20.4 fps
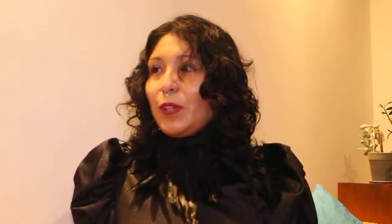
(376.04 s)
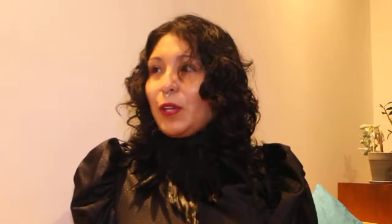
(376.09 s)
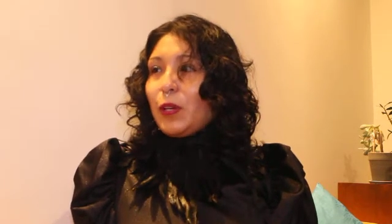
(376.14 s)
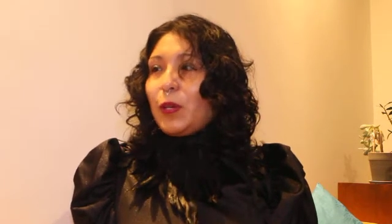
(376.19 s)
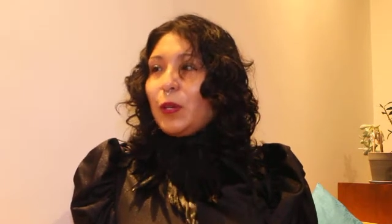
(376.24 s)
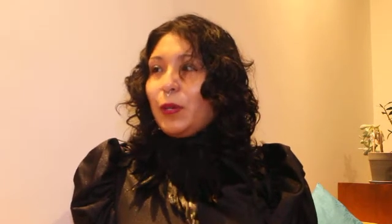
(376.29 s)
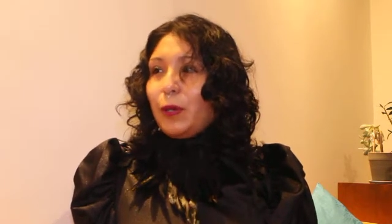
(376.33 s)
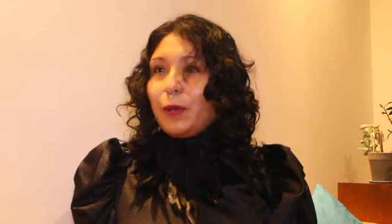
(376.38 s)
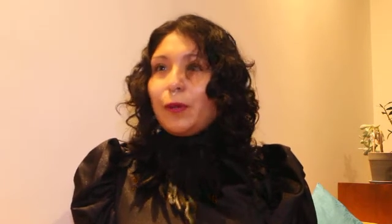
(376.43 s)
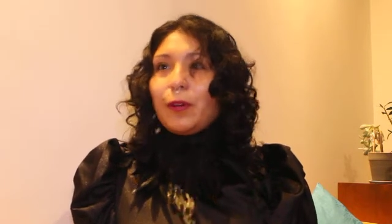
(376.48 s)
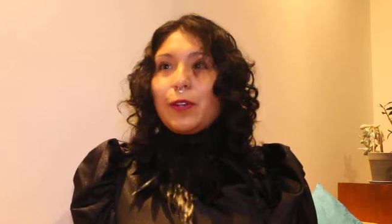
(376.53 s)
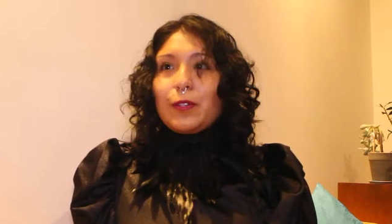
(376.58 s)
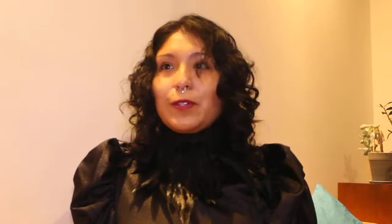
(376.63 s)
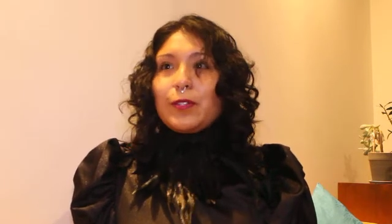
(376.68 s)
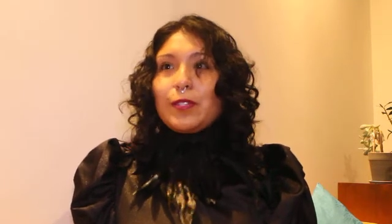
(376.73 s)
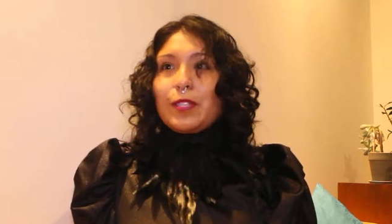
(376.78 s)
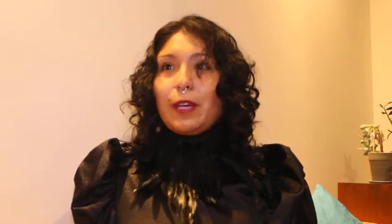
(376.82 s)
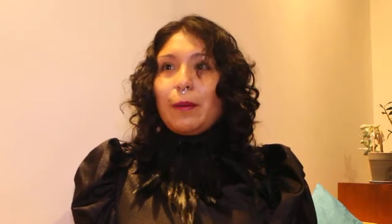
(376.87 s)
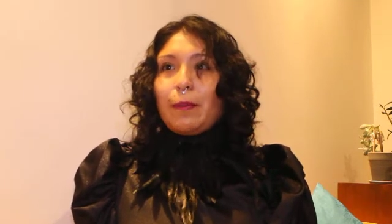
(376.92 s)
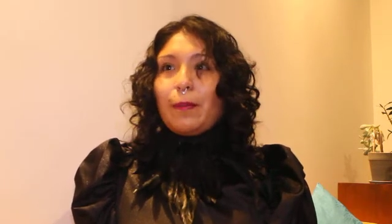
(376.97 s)

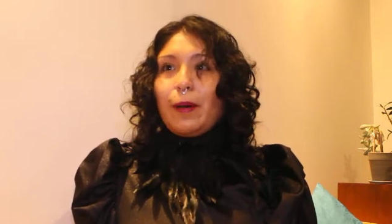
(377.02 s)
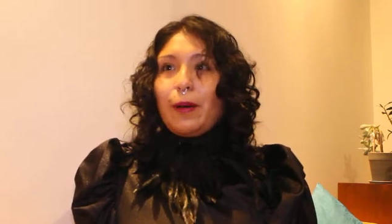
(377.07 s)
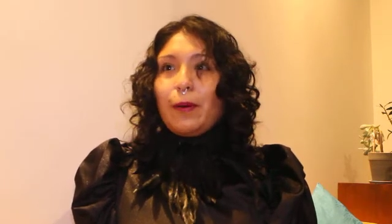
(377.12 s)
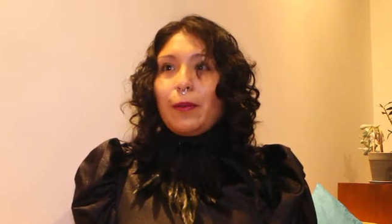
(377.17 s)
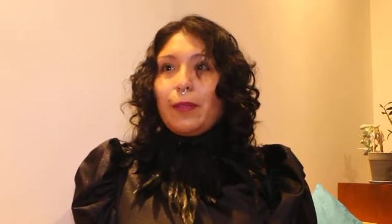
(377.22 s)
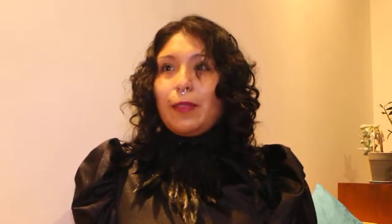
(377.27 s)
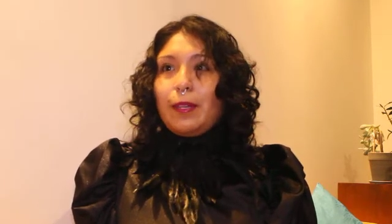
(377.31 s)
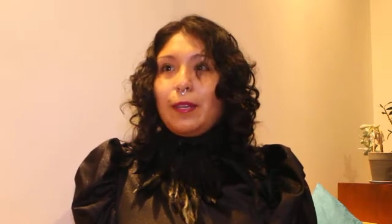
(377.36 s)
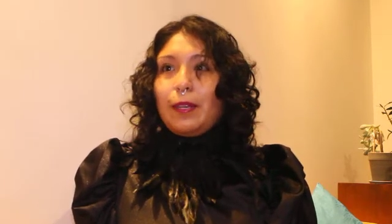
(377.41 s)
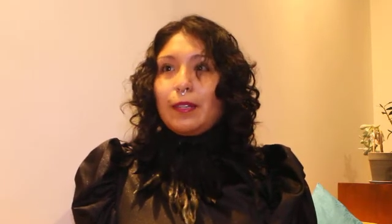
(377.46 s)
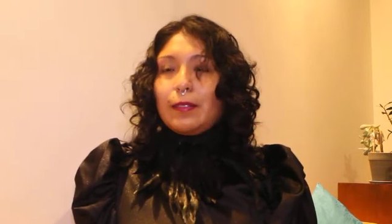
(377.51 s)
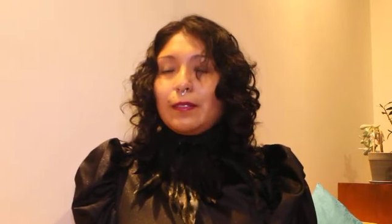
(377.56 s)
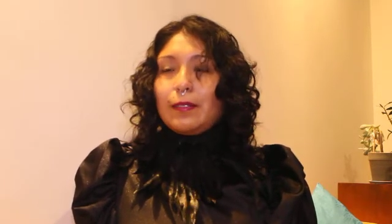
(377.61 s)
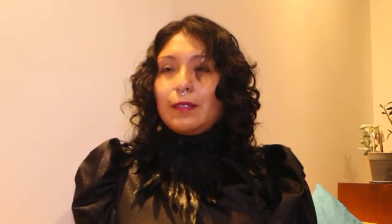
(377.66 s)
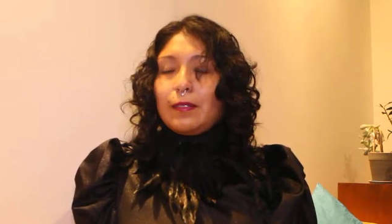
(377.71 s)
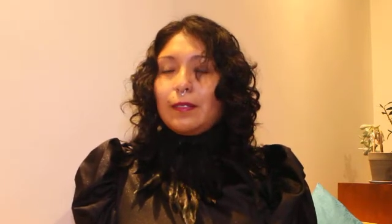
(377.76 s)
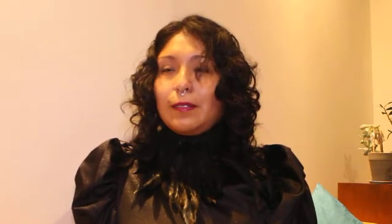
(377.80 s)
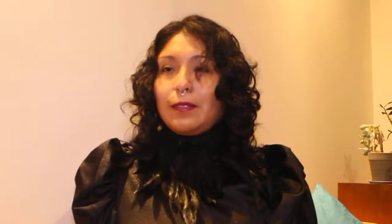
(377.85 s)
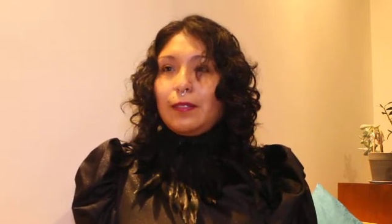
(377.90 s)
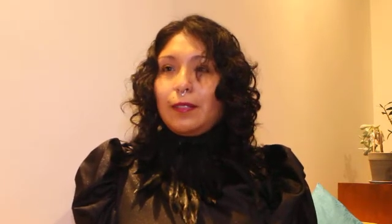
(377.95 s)
curious about
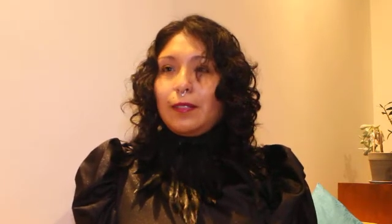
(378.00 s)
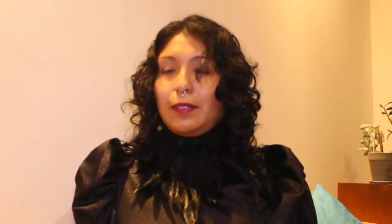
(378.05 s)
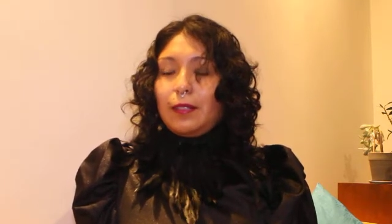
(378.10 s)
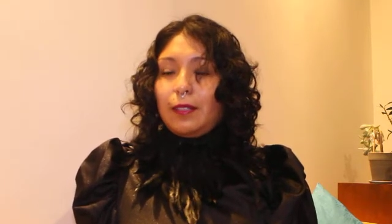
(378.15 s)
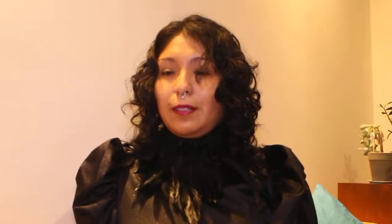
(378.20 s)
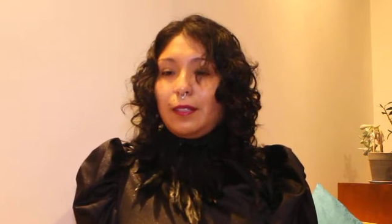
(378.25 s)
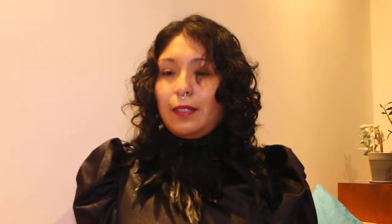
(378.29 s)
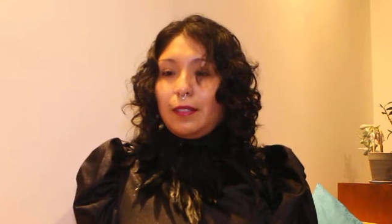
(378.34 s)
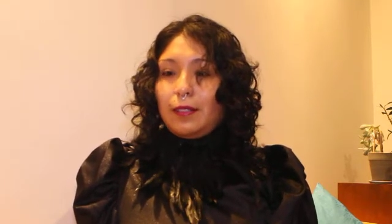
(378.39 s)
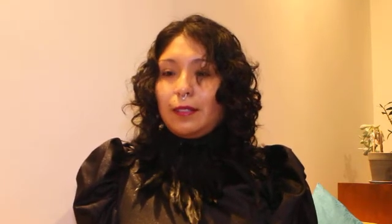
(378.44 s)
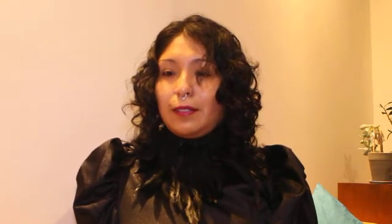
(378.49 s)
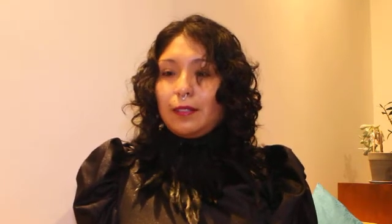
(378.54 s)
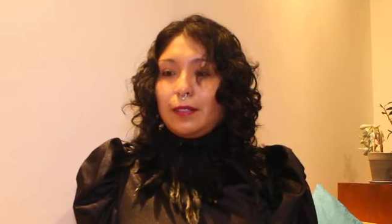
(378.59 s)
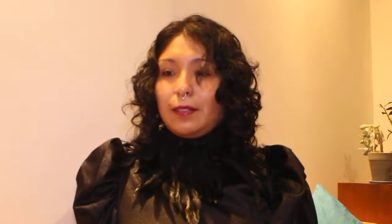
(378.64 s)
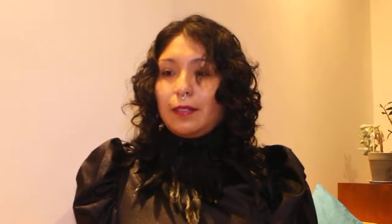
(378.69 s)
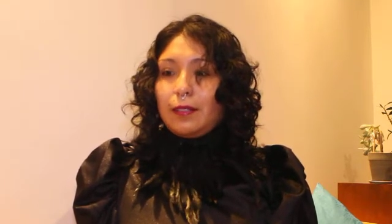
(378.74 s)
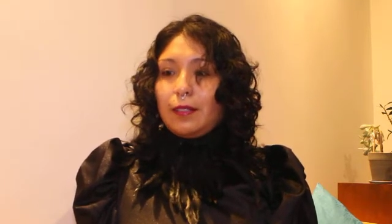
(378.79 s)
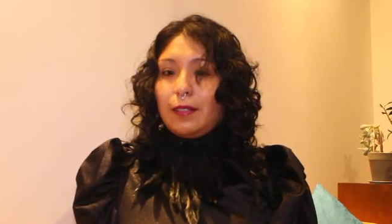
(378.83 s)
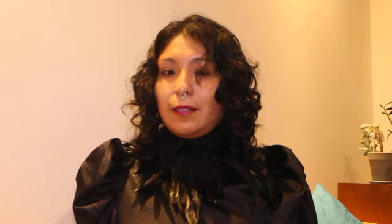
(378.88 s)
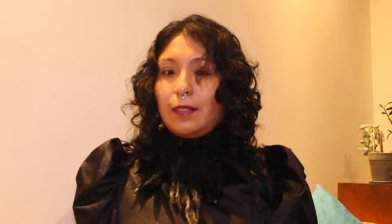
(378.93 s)
this
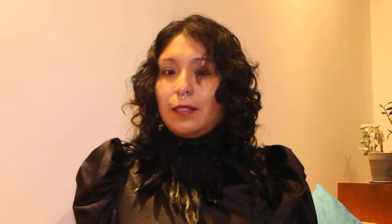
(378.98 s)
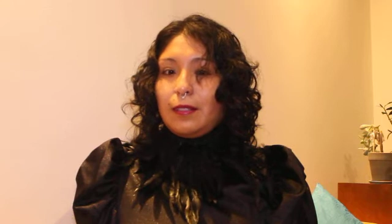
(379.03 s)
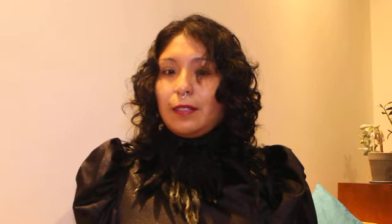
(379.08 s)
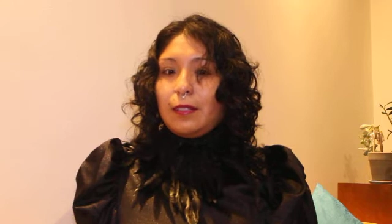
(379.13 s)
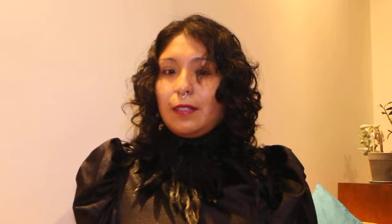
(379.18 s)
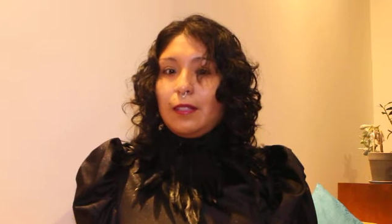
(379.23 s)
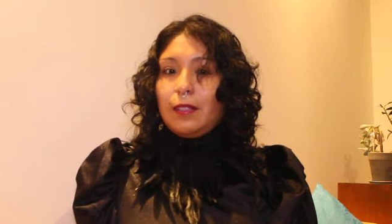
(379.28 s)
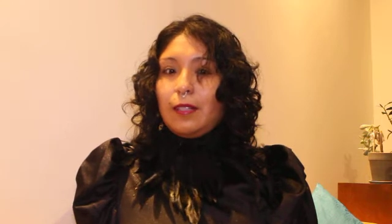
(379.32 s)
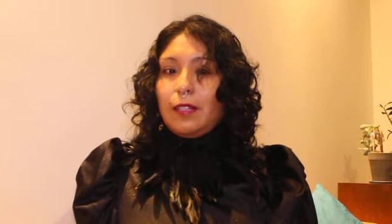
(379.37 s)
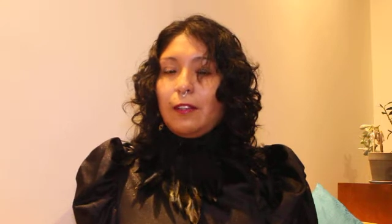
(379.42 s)
this uh,